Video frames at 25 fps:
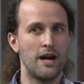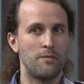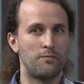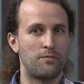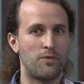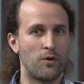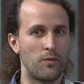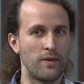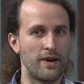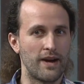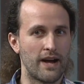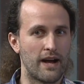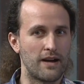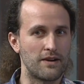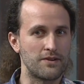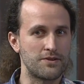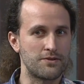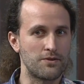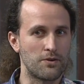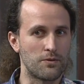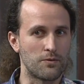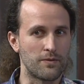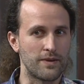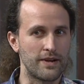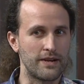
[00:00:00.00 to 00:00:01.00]
But we
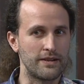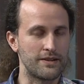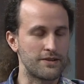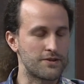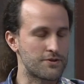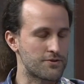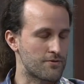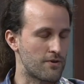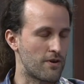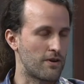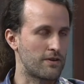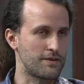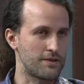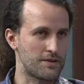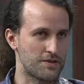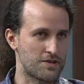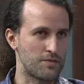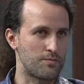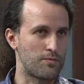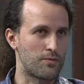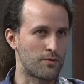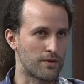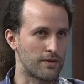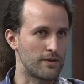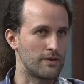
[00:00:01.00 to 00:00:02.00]
also really strongly
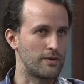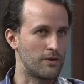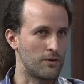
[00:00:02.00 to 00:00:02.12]
support